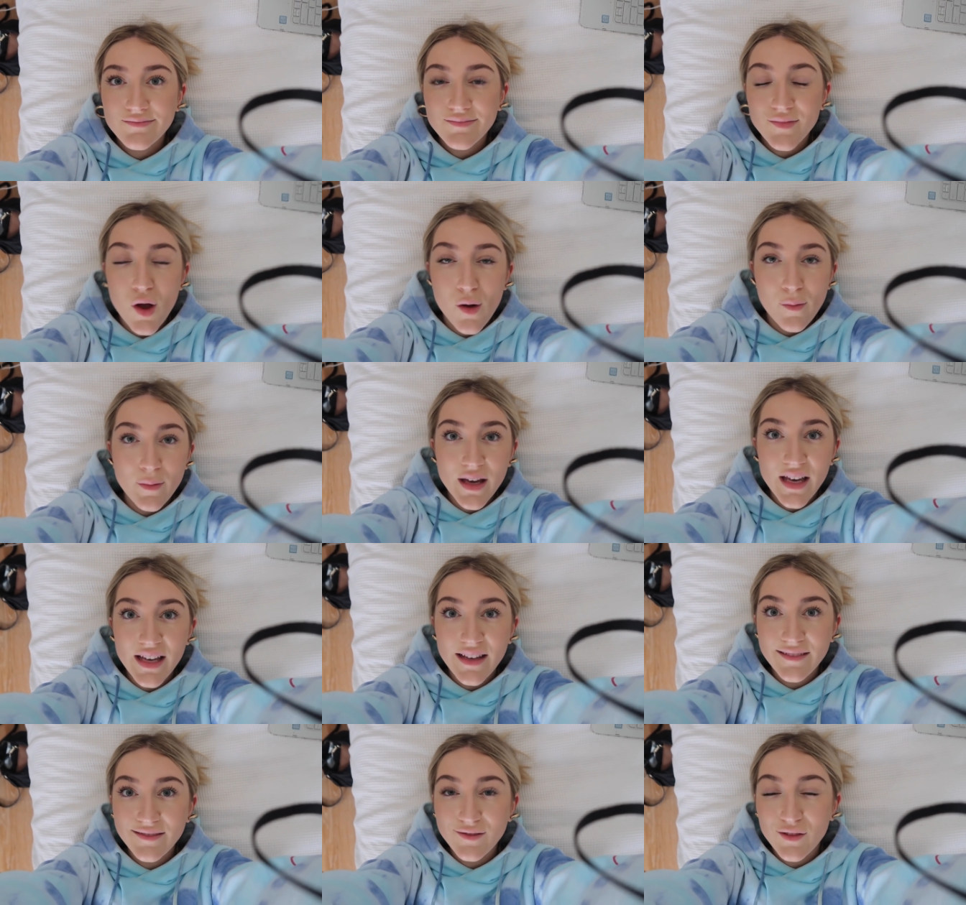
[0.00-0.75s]
Not
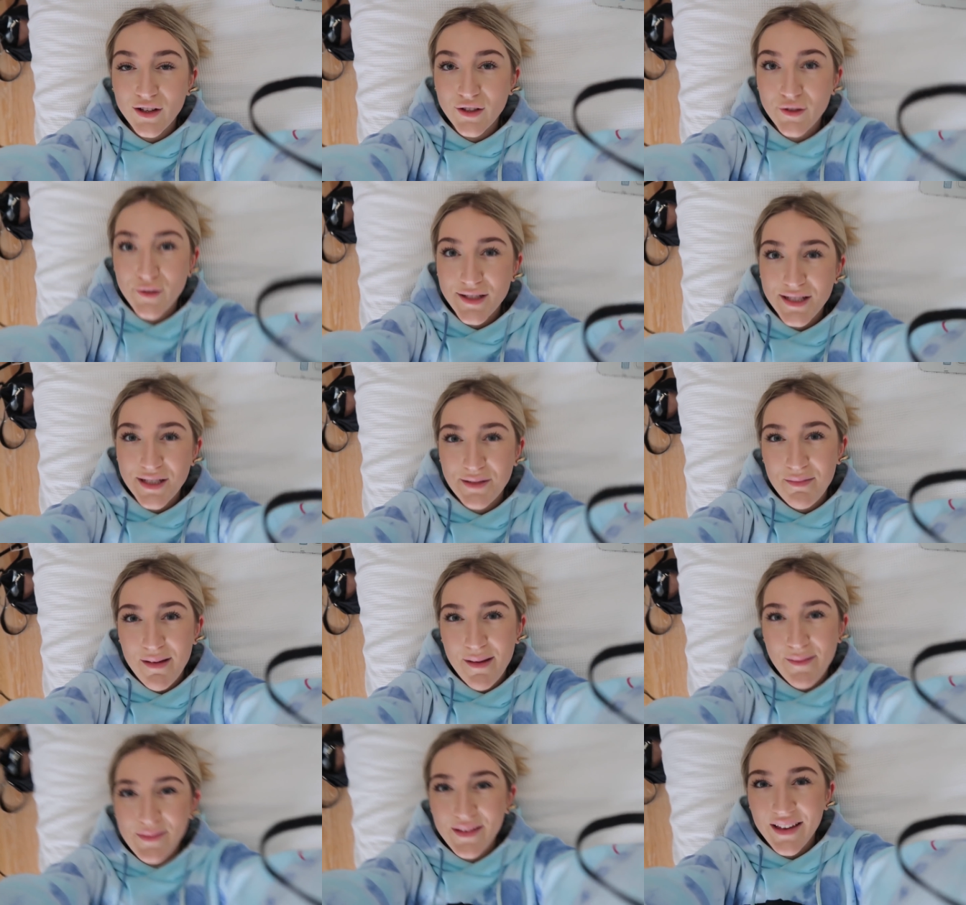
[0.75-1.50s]
me. I just sit
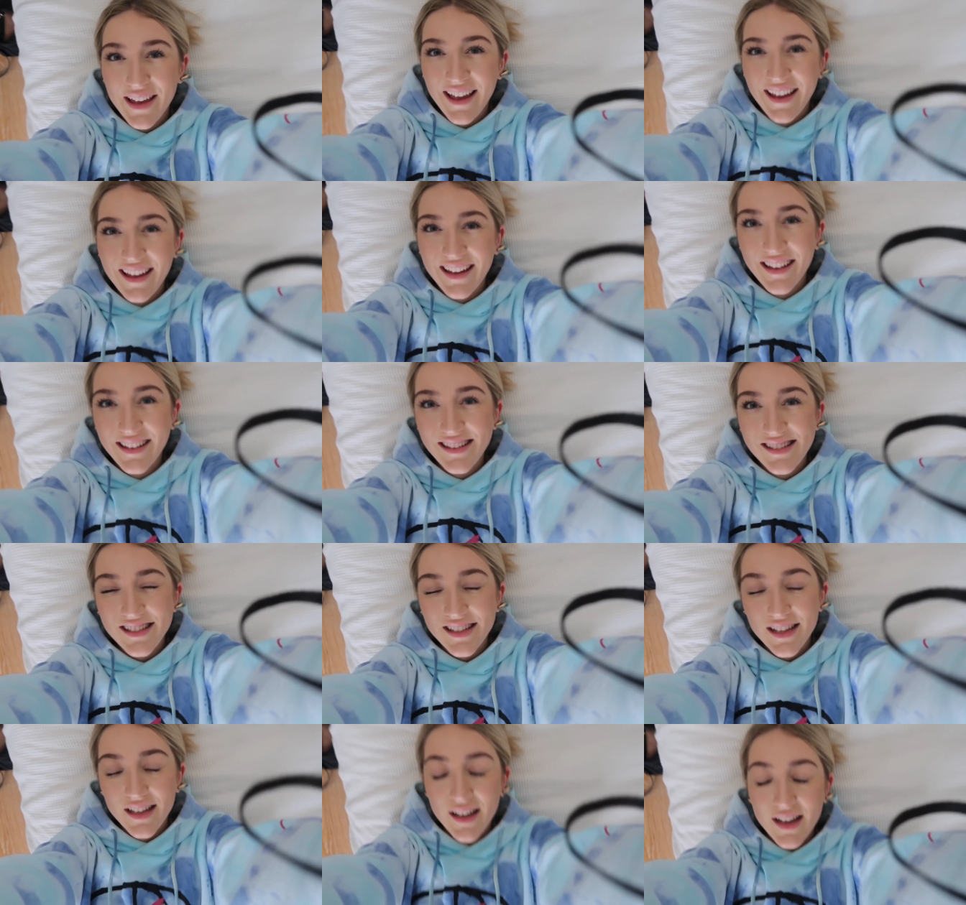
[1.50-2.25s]
in my
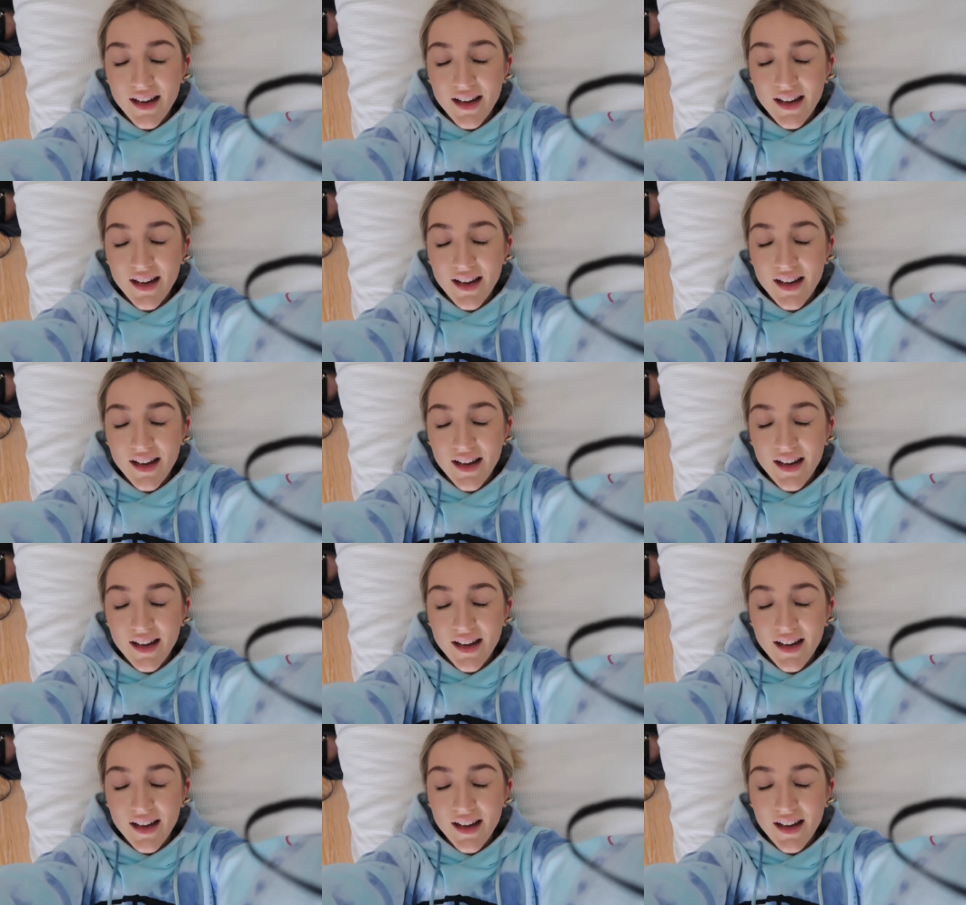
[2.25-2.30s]
bed.